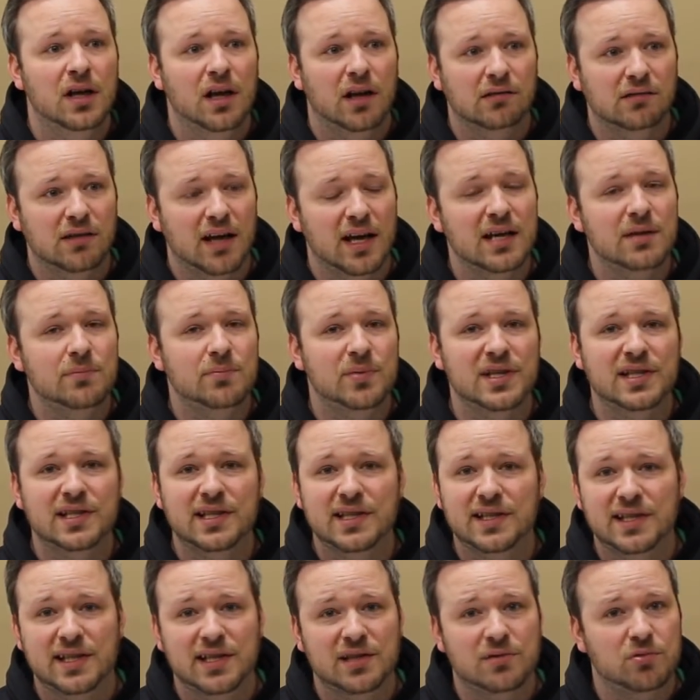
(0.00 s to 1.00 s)
A lot of
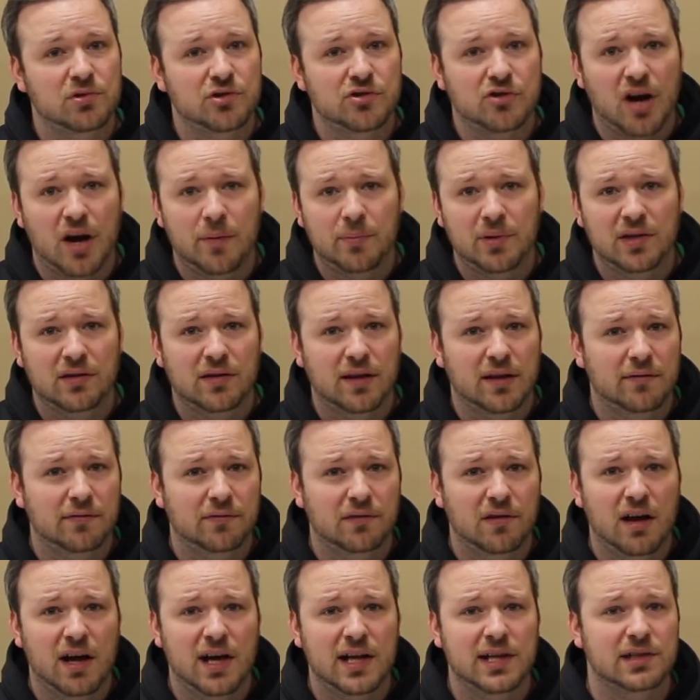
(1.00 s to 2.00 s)
businesses were dropping like
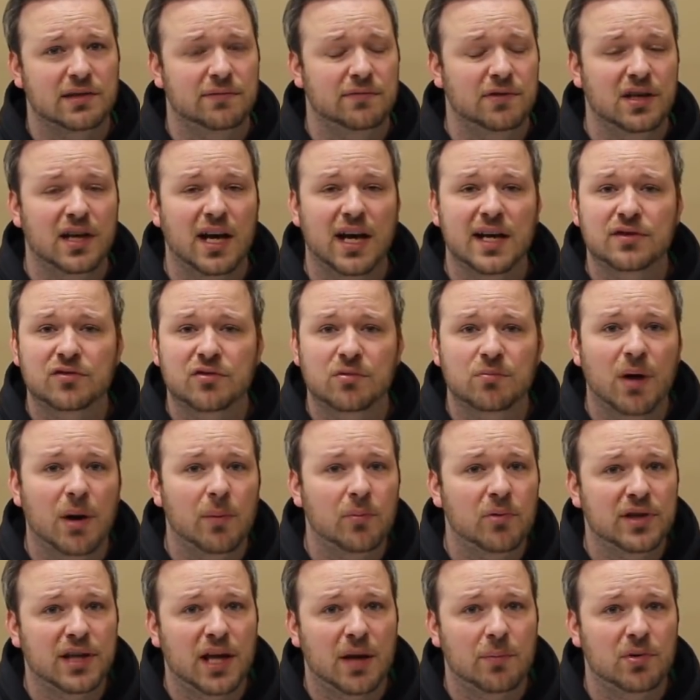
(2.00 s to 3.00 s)
flies, if you guys
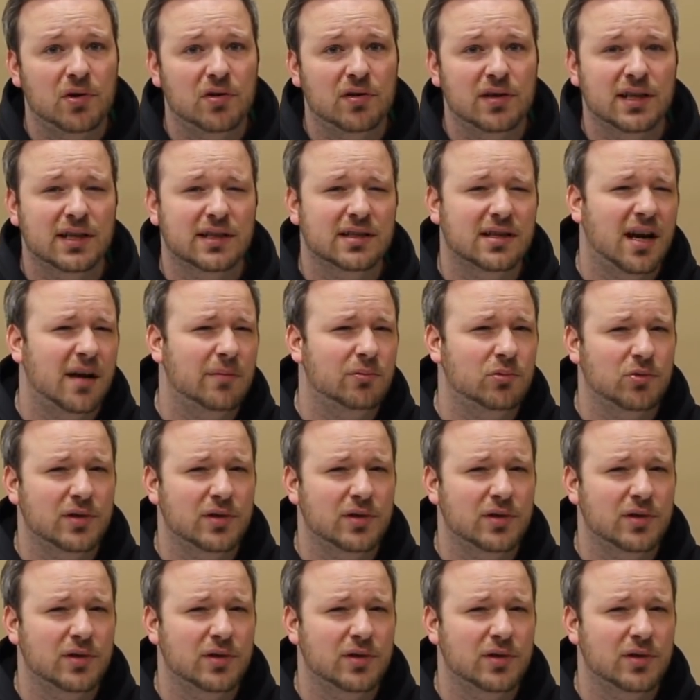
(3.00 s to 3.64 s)
remember that period of time,